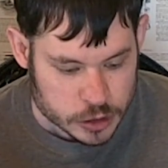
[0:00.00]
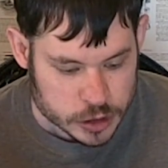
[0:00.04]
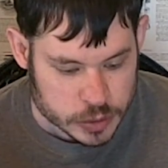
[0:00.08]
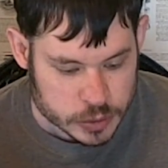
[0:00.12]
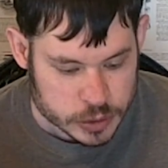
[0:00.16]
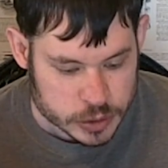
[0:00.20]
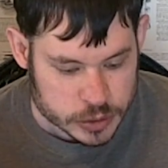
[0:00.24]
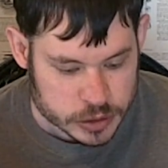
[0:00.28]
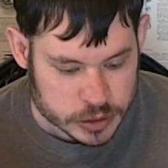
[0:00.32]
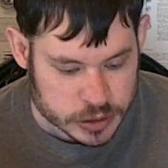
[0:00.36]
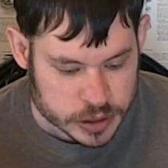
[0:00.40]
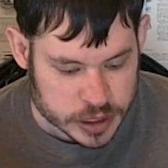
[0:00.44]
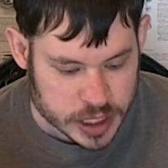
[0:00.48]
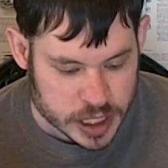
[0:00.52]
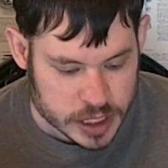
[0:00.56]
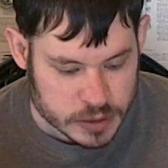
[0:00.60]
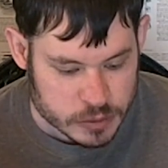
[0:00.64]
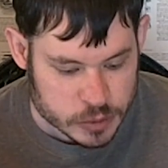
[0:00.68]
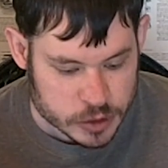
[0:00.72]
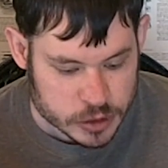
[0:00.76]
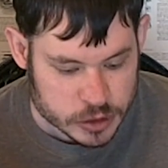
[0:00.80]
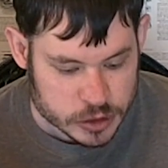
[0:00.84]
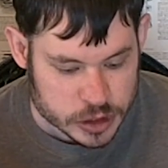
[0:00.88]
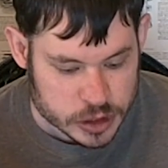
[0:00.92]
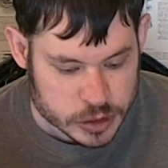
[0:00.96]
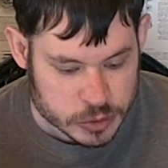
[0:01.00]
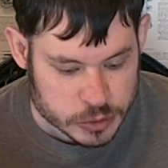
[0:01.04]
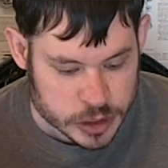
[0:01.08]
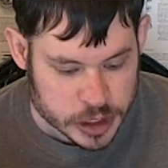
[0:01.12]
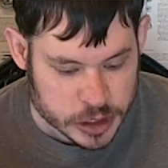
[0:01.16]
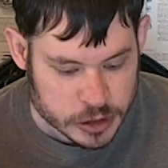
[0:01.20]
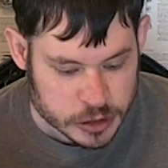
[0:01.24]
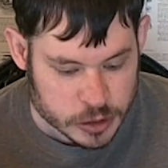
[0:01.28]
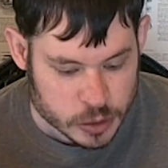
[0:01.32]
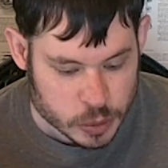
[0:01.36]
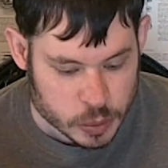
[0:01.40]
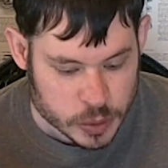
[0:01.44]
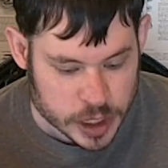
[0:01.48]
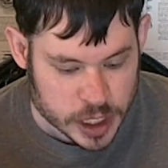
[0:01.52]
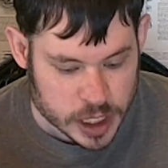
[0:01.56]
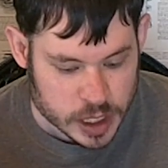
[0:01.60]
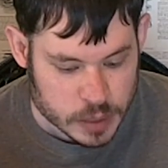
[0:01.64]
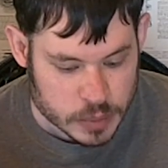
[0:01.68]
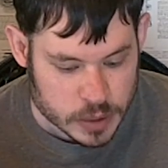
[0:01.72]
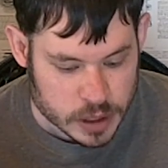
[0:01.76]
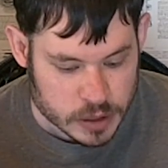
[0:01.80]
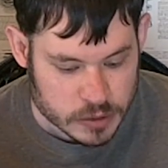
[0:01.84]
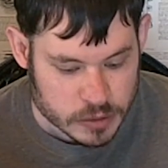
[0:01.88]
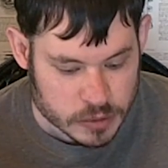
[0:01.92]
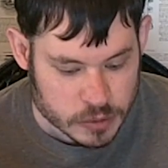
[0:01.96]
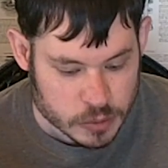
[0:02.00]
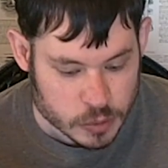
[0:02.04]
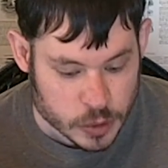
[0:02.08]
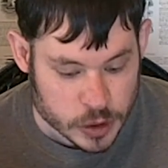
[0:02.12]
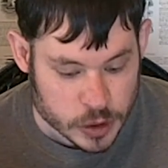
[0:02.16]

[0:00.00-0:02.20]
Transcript: She was relieved when she reached the wing